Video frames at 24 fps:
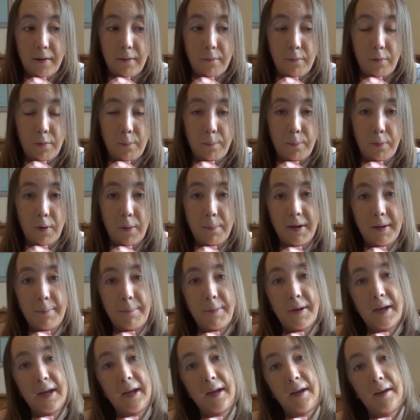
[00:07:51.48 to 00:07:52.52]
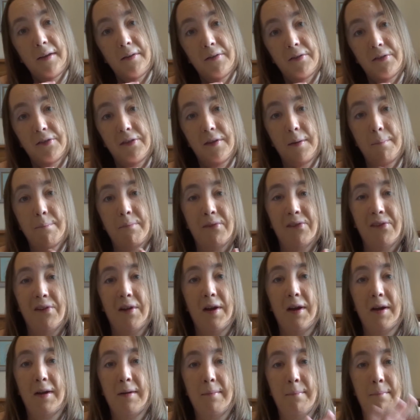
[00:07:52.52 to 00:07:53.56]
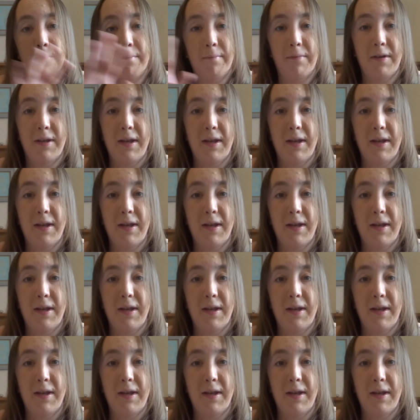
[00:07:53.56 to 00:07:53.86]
will probably be sometime